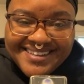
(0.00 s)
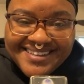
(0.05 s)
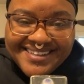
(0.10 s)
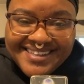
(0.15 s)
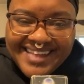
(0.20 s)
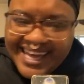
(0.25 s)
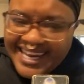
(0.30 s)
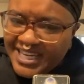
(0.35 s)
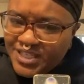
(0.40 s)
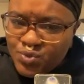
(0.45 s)

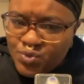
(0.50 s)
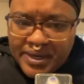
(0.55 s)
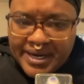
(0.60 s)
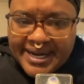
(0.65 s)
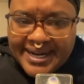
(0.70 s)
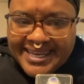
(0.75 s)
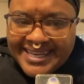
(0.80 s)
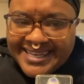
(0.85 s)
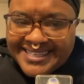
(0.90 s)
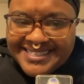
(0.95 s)
That is what
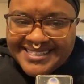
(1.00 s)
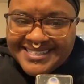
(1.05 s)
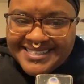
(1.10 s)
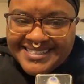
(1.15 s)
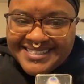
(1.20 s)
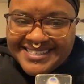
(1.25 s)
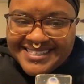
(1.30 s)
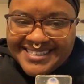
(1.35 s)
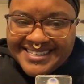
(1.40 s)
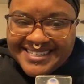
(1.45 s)
it is.
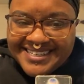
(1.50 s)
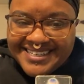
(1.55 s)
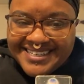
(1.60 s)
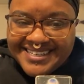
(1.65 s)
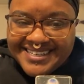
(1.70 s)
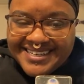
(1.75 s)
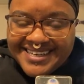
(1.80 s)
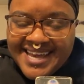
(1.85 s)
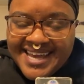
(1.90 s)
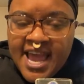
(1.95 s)

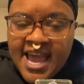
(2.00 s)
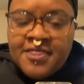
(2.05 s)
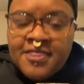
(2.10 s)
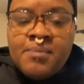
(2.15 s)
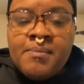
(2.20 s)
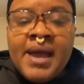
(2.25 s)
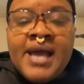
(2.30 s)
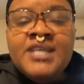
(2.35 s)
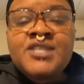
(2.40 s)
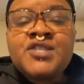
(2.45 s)
The
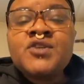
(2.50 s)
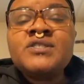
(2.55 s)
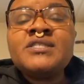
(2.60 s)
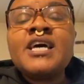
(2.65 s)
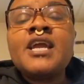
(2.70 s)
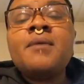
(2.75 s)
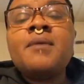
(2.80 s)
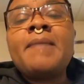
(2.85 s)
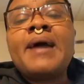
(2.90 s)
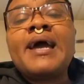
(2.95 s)
master is
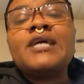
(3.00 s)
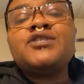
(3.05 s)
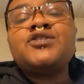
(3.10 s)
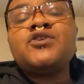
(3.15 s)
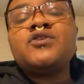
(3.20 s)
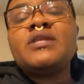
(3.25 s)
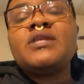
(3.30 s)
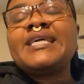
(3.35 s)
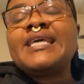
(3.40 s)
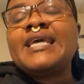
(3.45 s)
not a
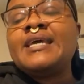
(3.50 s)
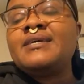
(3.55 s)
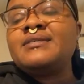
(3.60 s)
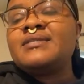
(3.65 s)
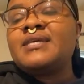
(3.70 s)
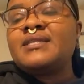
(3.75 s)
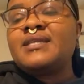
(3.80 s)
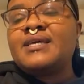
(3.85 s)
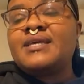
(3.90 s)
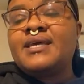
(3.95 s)
master. The king is
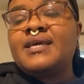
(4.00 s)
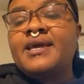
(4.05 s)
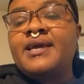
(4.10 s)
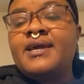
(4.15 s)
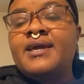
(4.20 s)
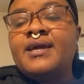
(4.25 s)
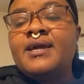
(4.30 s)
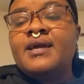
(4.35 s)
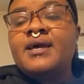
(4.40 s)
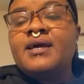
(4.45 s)
not the
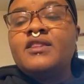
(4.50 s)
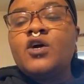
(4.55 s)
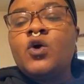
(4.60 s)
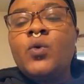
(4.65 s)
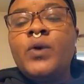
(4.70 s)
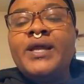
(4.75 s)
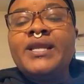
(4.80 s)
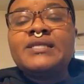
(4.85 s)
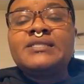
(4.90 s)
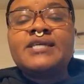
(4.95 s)
king. The
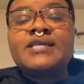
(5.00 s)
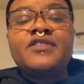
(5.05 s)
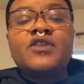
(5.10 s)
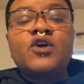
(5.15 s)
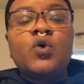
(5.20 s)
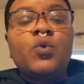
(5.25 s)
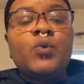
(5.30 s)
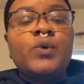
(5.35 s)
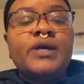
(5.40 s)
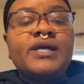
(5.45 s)
queen is not the
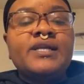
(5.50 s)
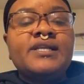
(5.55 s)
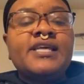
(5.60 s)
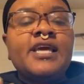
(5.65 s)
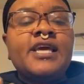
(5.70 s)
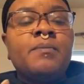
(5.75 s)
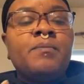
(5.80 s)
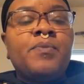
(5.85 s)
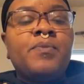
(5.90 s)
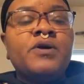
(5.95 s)
queen.
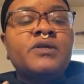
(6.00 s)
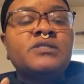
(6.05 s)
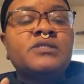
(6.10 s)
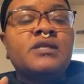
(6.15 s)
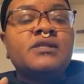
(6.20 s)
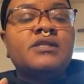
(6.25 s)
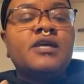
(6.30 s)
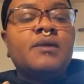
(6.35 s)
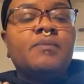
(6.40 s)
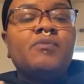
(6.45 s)
The emperor is
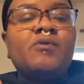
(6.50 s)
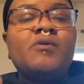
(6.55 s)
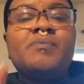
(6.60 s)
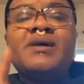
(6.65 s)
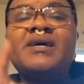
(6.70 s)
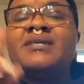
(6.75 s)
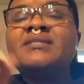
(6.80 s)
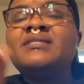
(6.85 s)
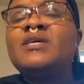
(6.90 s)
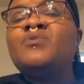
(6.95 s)
not the emperor
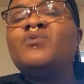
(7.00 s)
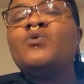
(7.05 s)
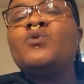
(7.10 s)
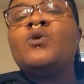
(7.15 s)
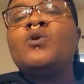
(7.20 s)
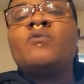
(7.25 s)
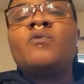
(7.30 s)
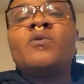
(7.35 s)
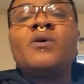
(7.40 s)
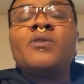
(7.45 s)
because they rule
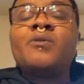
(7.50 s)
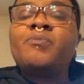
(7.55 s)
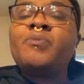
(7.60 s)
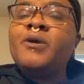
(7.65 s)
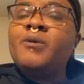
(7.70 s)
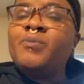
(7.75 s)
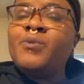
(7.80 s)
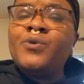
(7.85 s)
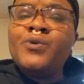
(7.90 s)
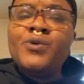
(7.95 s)
over other
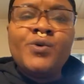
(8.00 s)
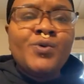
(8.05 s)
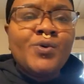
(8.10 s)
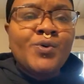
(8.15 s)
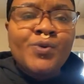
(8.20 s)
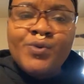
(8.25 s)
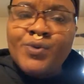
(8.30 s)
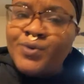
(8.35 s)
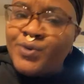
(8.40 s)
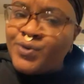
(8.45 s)
people. No, no,
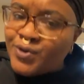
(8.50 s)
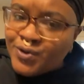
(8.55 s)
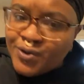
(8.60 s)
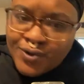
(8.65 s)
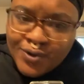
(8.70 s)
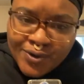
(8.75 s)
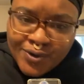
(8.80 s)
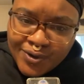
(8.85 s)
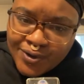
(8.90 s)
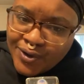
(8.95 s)
no, no, no, no, no,
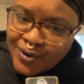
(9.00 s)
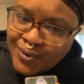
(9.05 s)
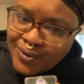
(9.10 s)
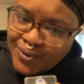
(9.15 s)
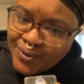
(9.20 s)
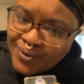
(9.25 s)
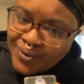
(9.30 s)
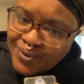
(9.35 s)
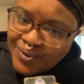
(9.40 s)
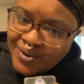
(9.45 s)
no, no,
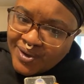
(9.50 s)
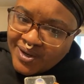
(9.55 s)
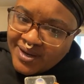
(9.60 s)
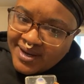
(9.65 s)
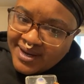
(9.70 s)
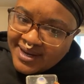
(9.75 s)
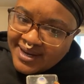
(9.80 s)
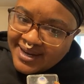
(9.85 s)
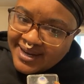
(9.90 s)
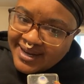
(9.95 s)
no.
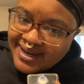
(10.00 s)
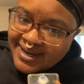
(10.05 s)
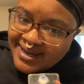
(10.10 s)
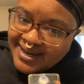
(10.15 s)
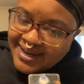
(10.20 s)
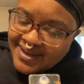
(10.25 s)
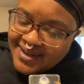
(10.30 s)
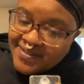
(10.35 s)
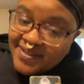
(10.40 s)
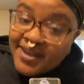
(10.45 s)

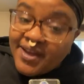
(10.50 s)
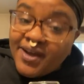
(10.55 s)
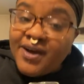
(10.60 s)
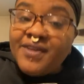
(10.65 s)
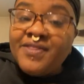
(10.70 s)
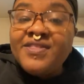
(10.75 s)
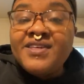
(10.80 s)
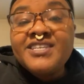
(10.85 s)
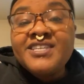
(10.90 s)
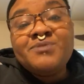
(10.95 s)
They
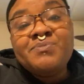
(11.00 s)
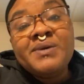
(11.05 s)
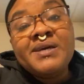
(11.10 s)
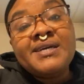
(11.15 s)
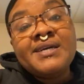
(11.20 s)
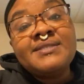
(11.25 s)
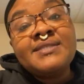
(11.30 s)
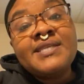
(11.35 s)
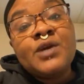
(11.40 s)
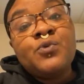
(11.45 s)
are this
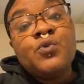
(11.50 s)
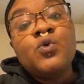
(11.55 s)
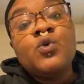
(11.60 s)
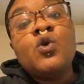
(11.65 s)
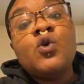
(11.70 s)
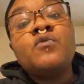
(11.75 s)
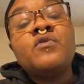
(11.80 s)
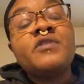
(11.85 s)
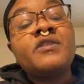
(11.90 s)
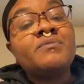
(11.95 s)
because they rule
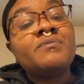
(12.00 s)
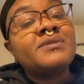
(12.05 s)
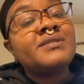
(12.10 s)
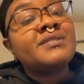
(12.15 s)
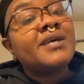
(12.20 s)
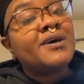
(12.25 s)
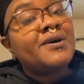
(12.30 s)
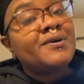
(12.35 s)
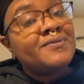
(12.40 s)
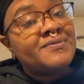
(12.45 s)
over
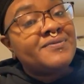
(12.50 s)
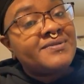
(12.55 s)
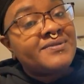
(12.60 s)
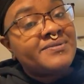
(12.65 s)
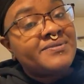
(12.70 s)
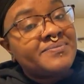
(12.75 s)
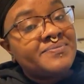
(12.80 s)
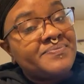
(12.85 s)
themselves.